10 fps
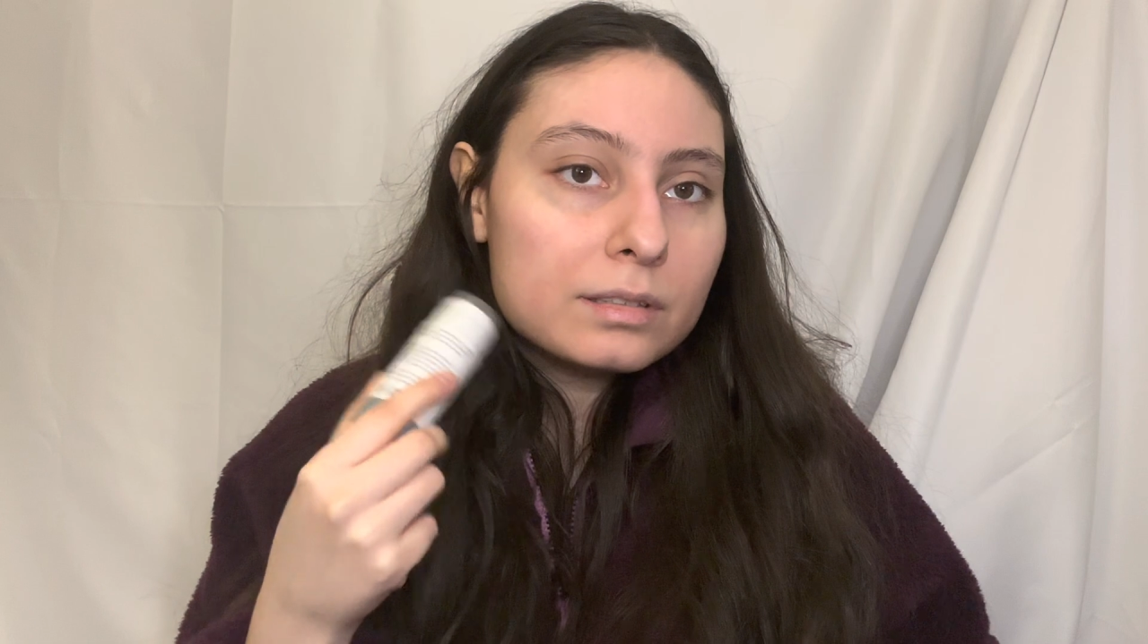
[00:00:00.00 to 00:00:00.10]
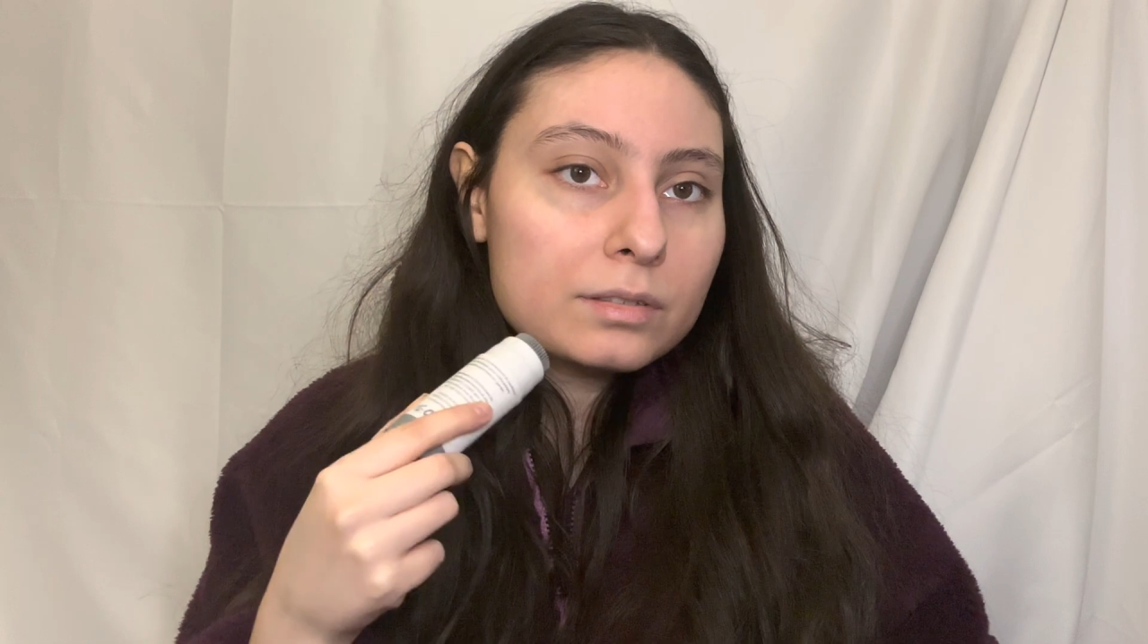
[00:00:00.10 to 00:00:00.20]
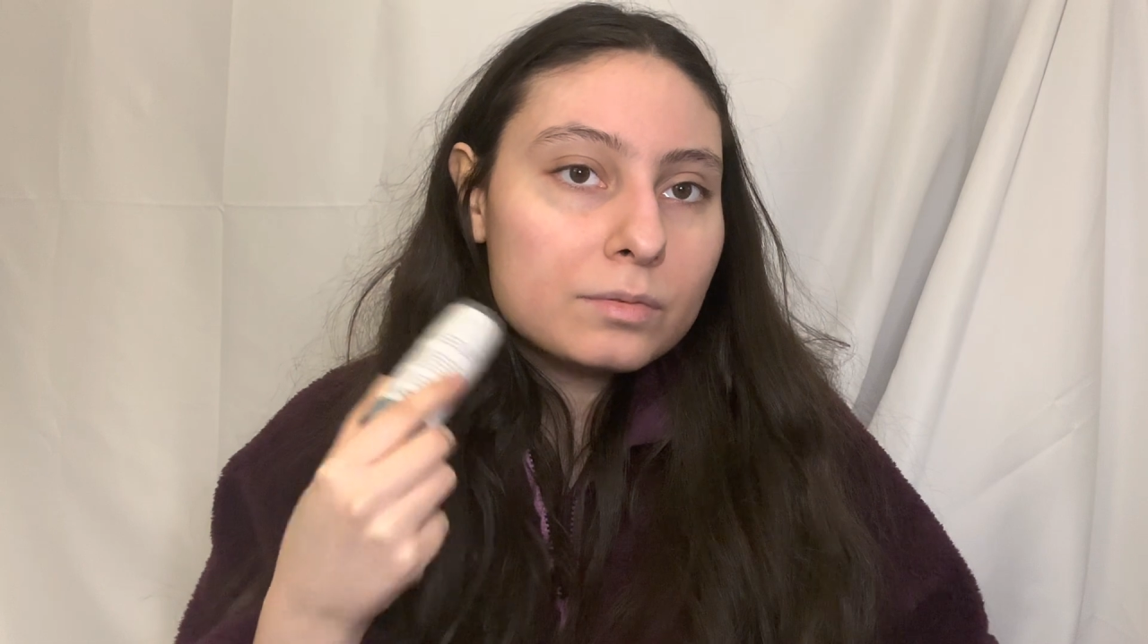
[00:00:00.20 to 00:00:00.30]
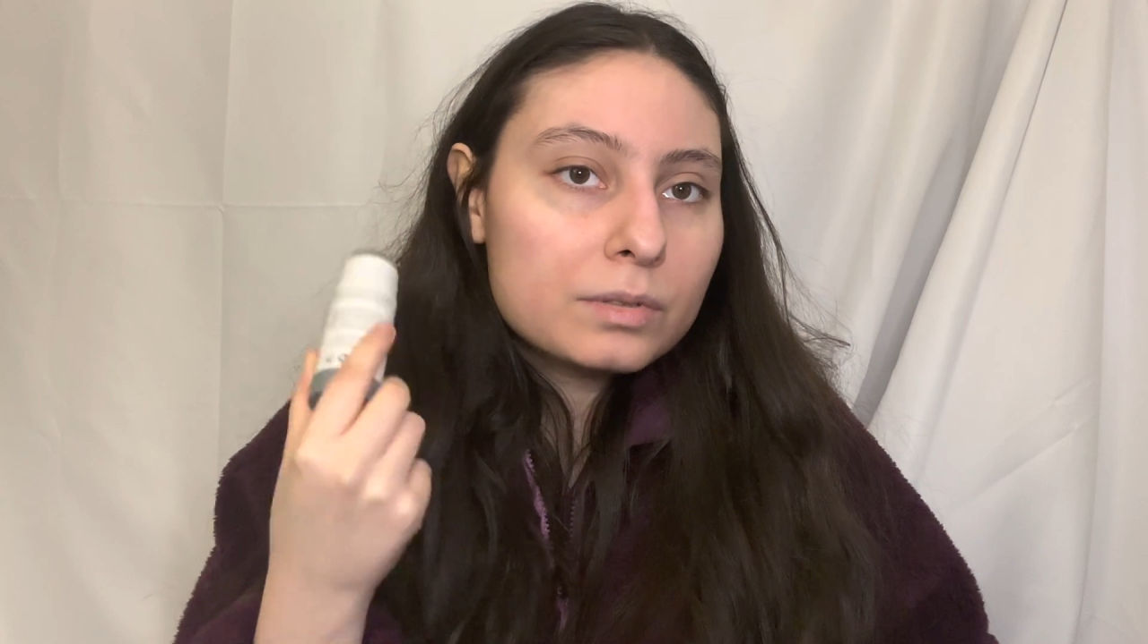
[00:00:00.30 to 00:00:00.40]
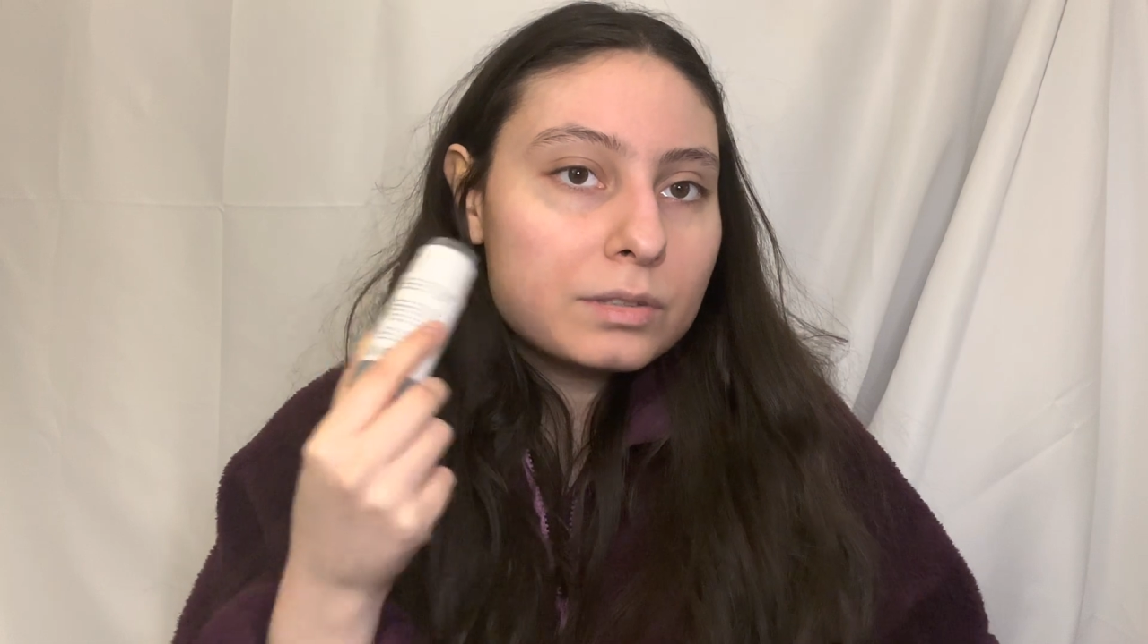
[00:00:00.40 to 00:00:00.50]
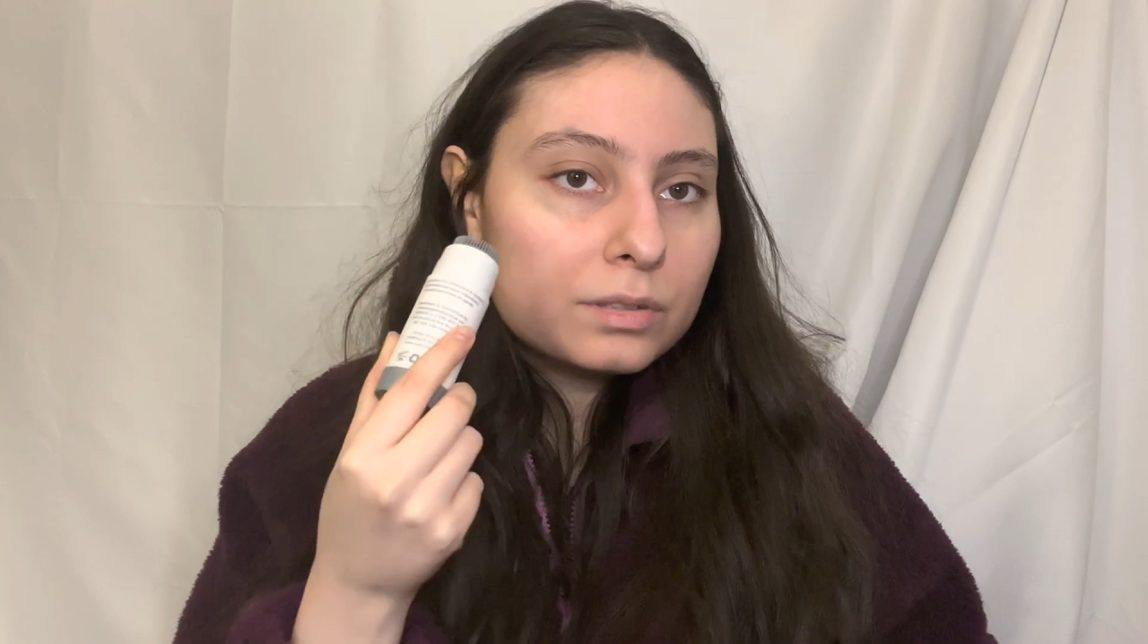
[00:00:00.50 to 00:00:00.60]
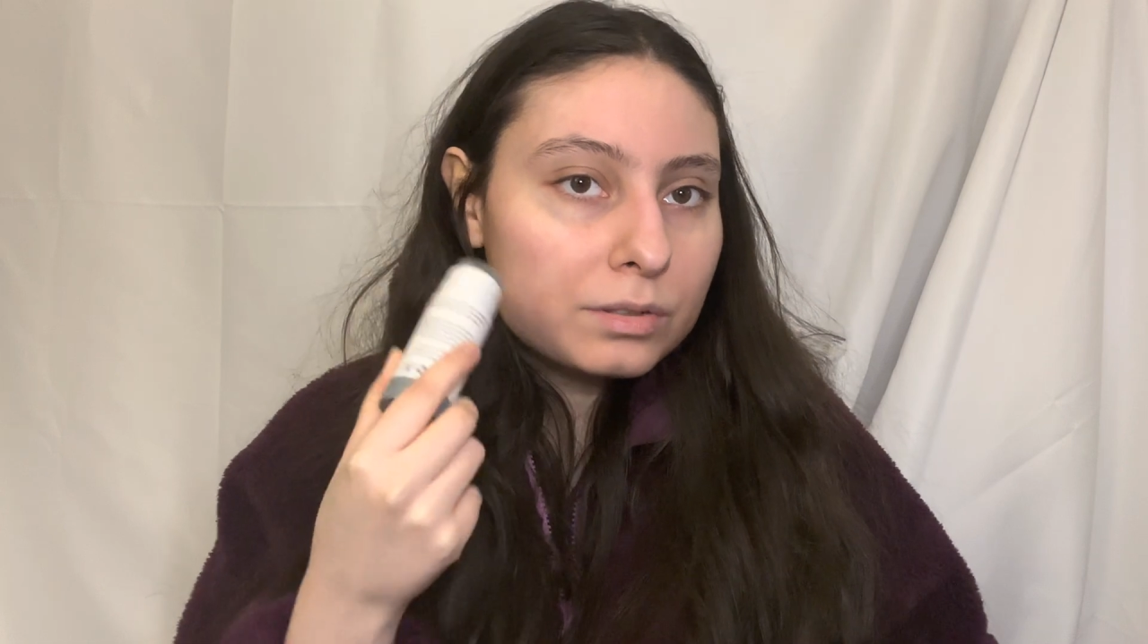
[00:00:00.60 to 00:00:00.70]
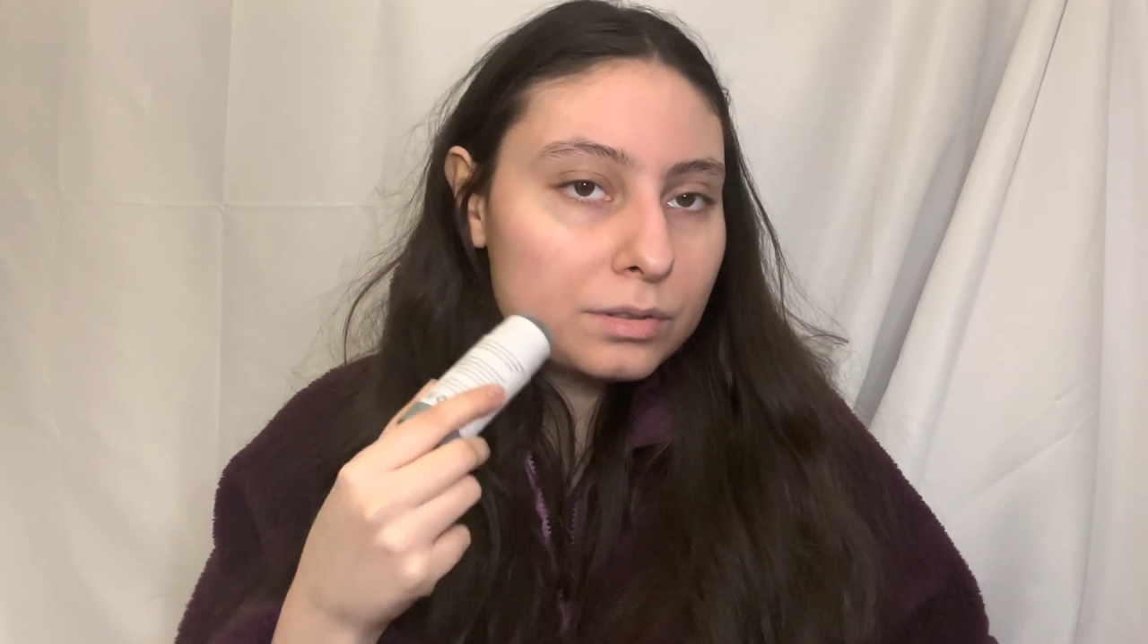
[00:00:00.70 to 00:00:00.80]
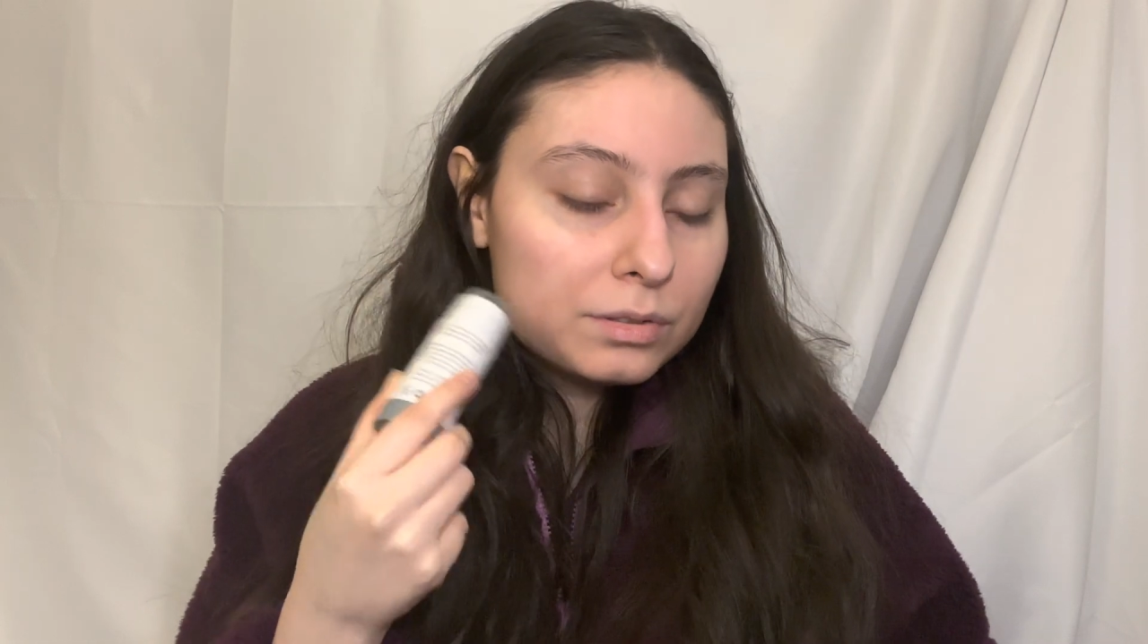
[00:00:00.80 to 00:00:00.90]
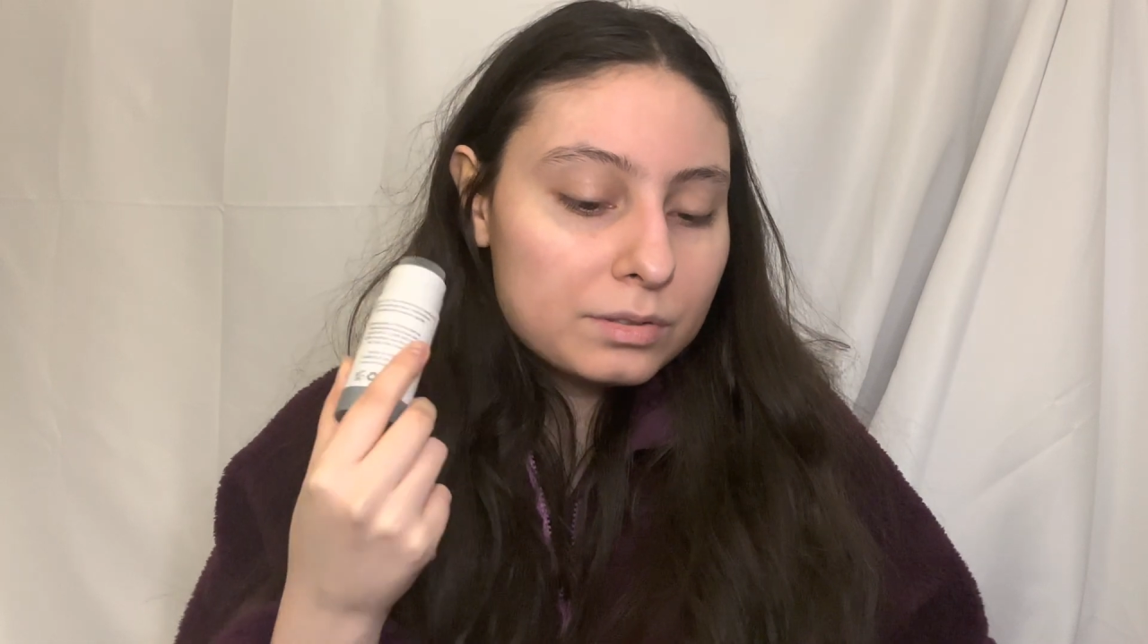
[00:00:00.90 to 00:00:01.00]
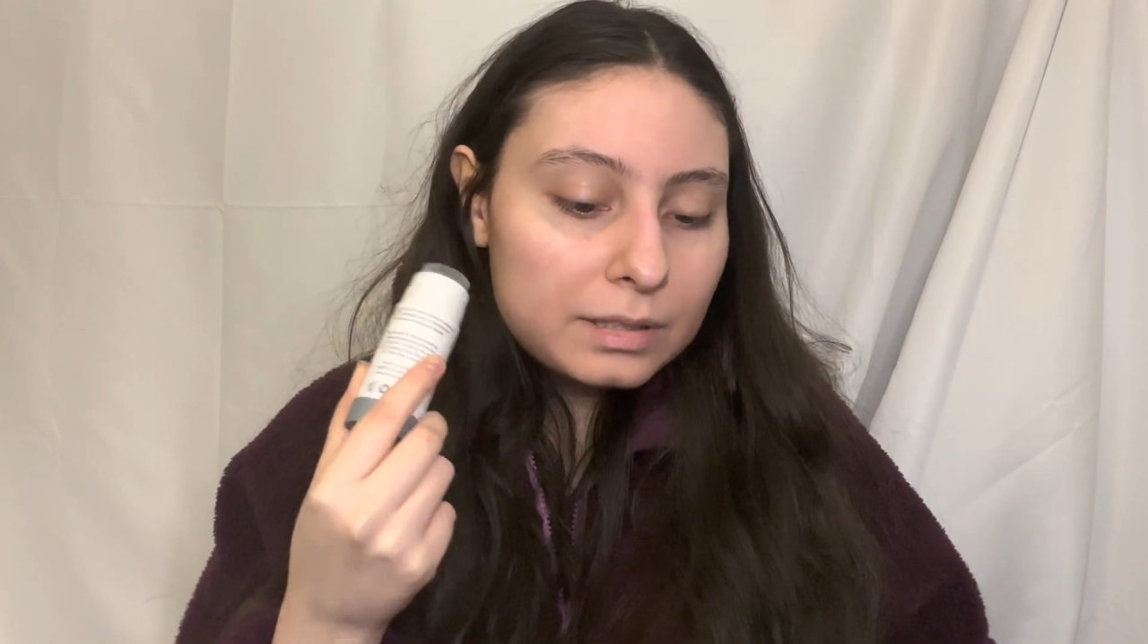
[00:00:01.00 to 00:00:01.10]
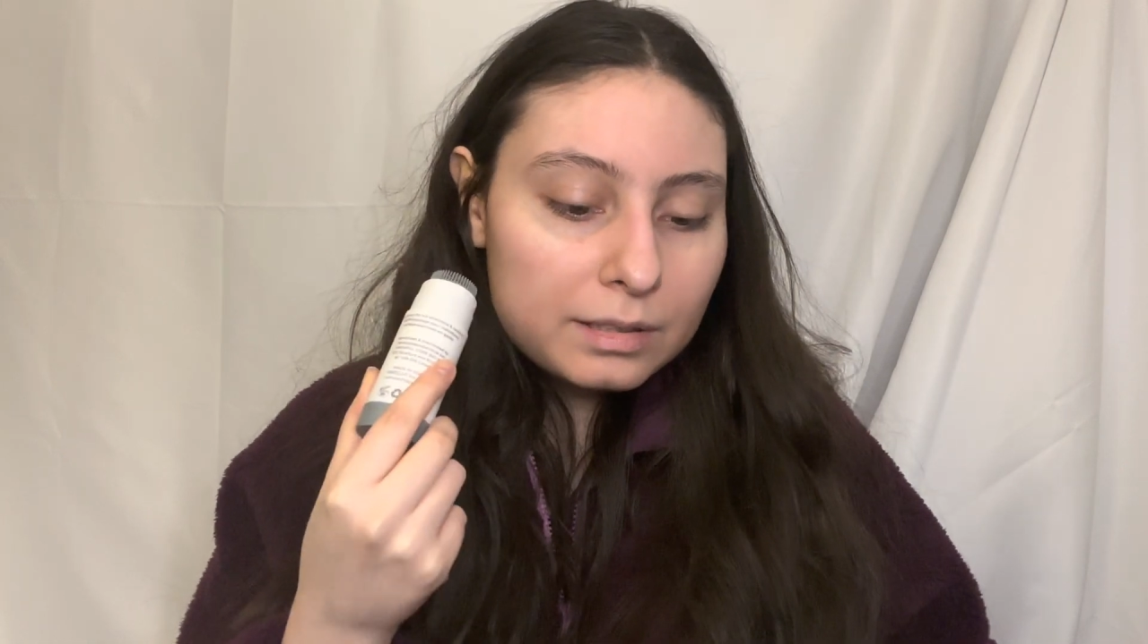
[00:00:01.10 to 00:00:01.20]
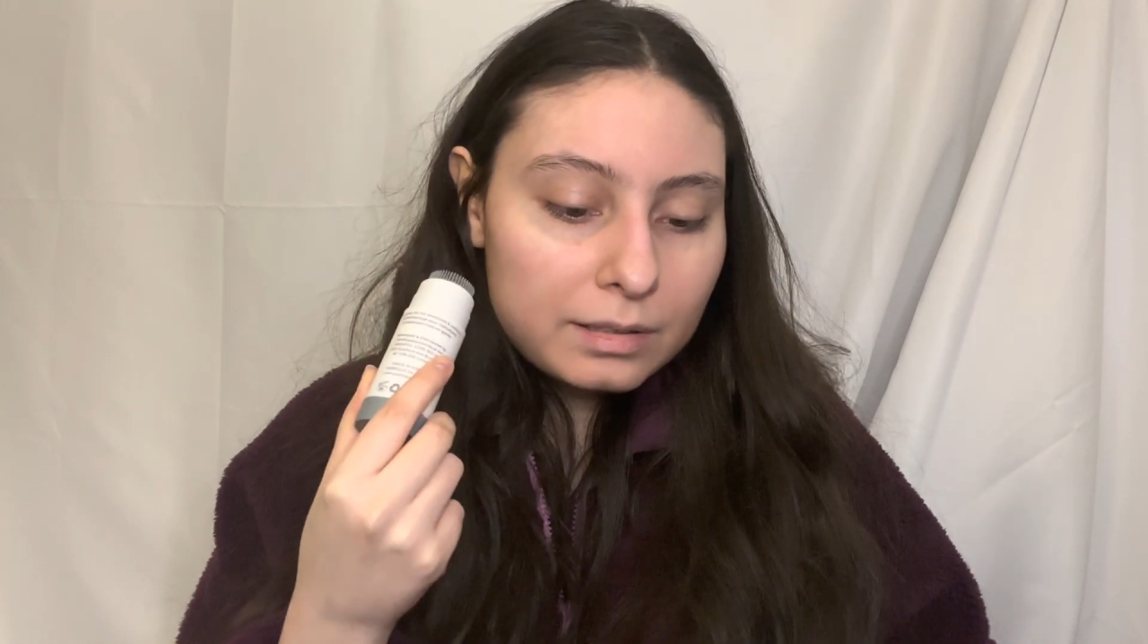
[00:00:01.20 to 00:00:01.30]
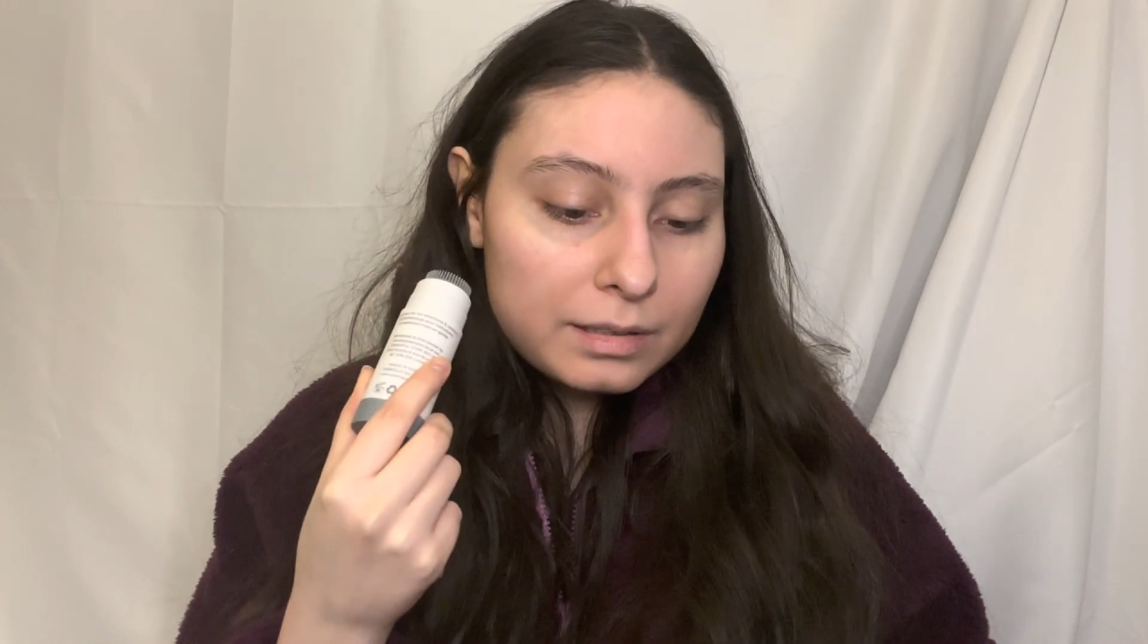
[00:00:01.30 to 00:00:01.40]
you want to use it,